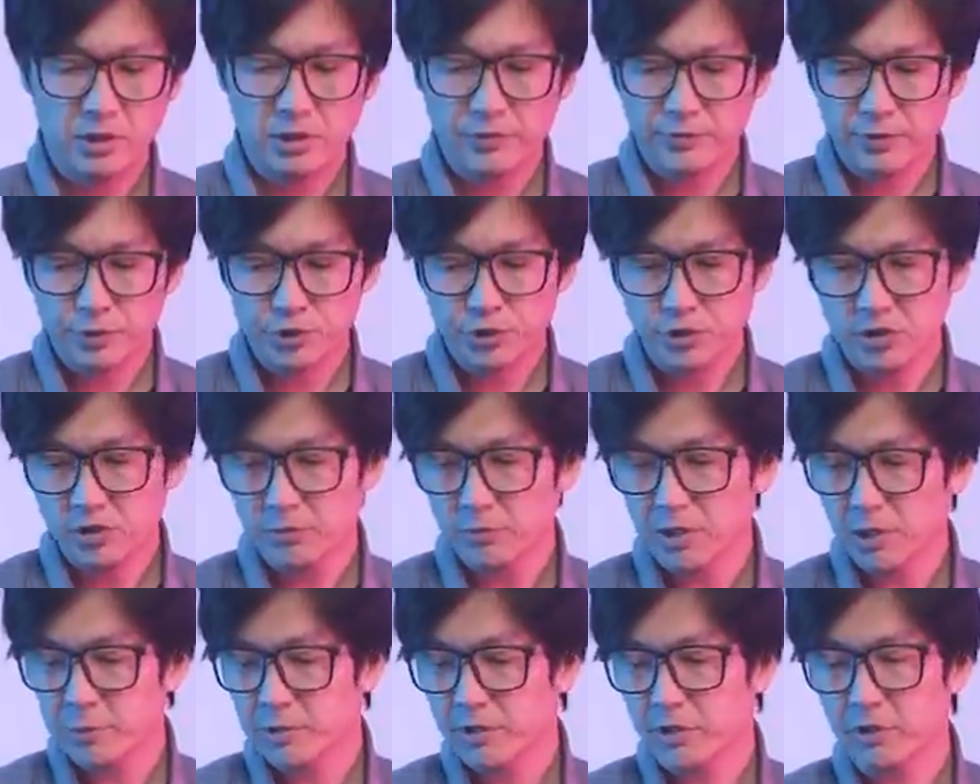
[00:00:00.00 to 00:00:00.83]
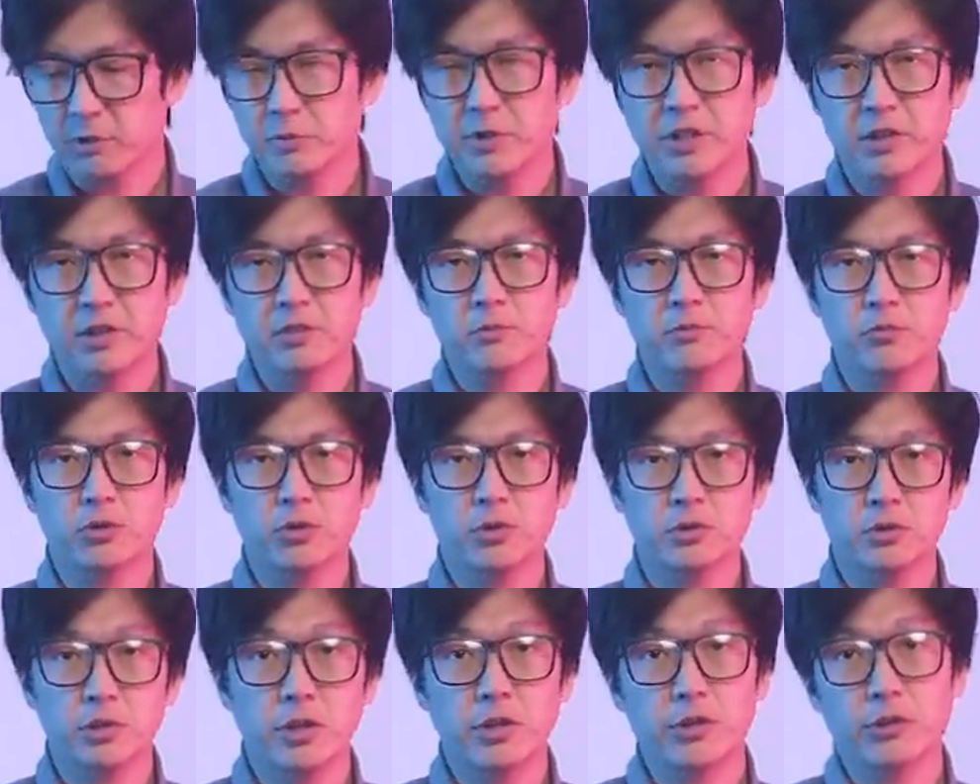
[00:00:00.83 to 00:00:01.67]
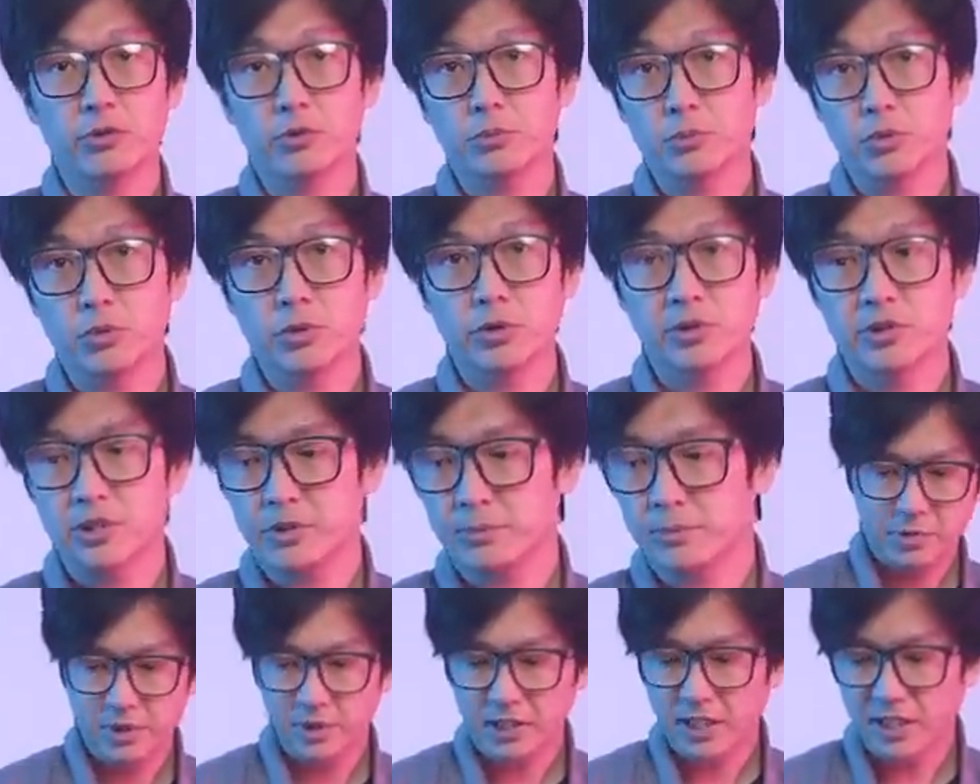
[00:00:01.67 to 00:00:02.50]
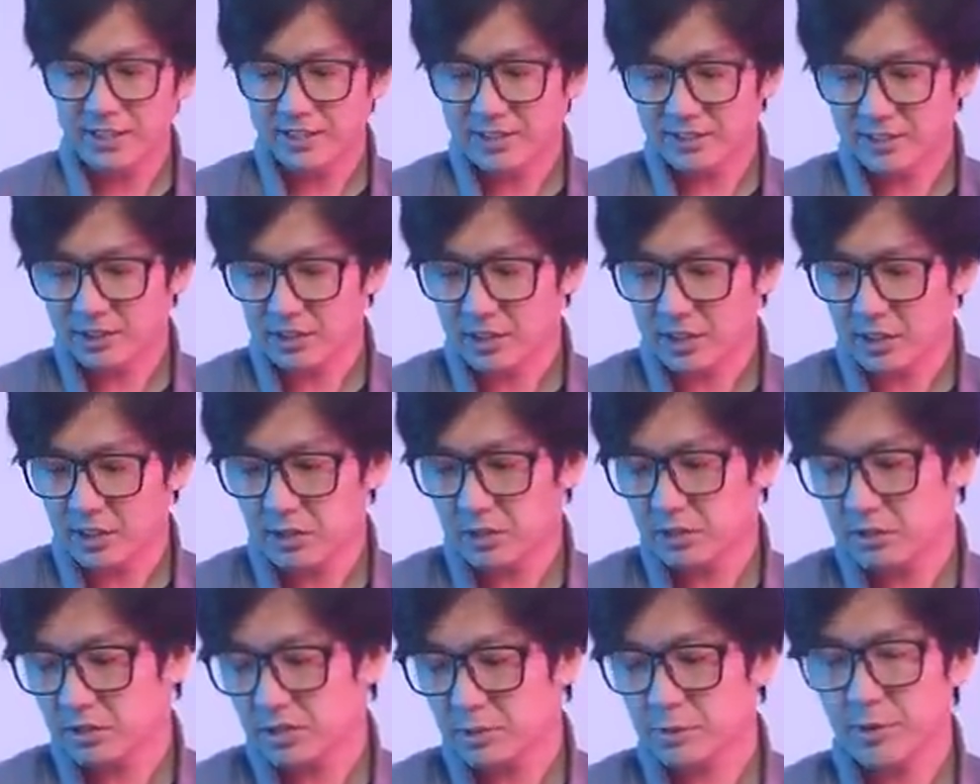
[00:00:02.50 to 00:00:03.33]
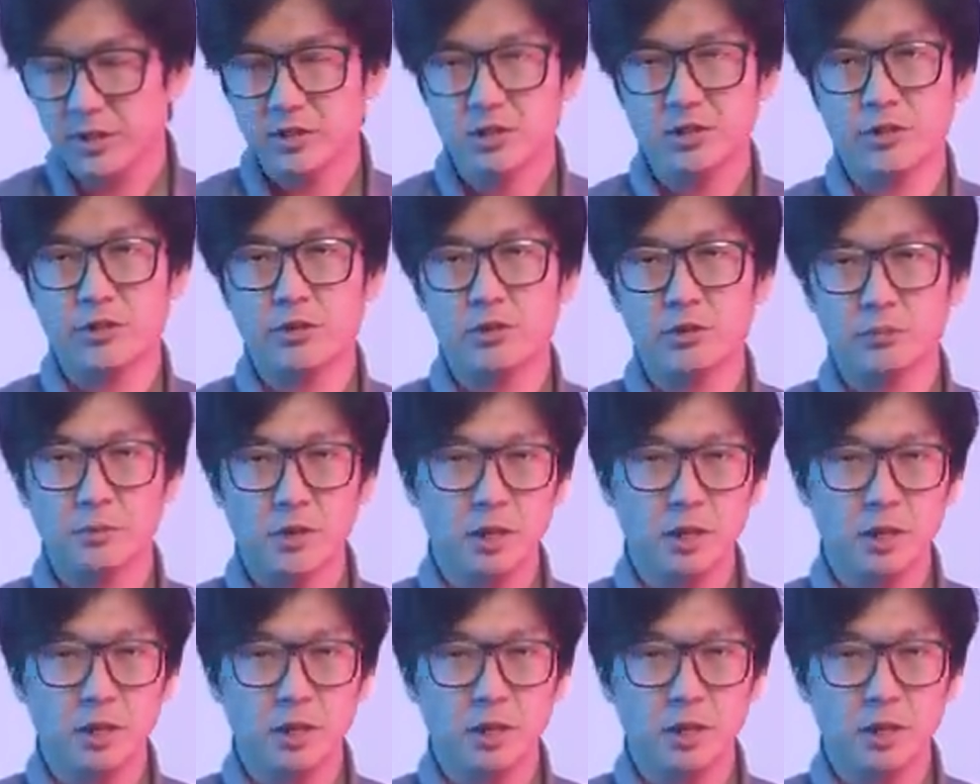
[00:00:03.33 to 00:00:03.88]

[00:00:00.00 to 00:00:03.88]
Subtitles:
In the future, maybe they'll make them for other boards, but I guess it kind of depends on their